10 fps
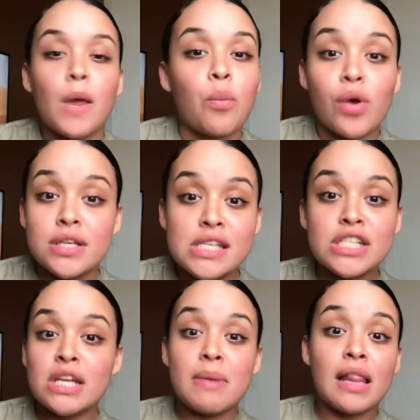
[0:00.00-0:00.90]
Worst
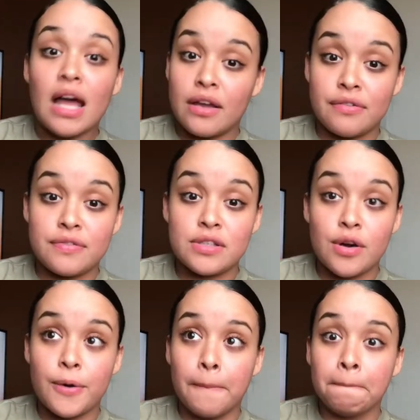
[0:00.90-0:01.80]
decision of my life.
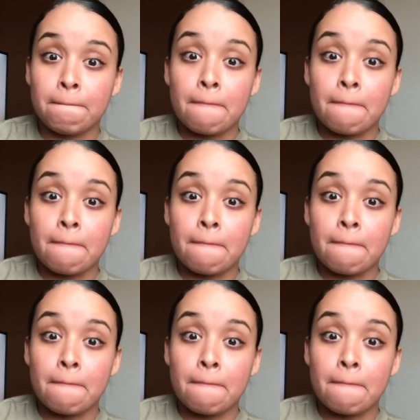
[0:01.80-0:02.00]
So